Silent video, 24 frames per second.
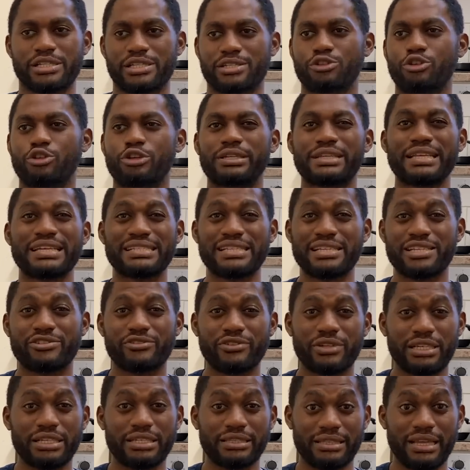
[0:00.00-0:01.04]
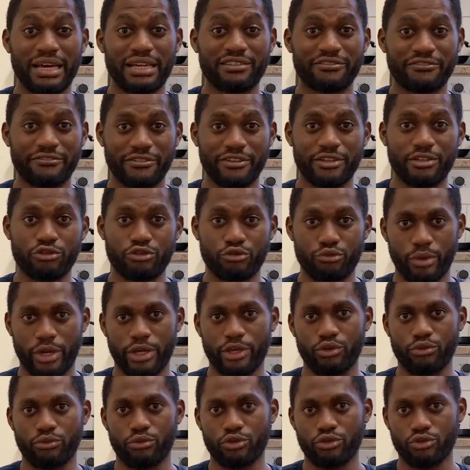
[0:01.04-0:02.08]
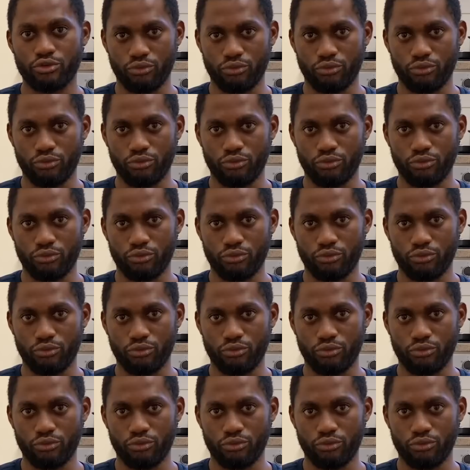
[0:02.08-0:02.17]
not necessarily in that field where you want to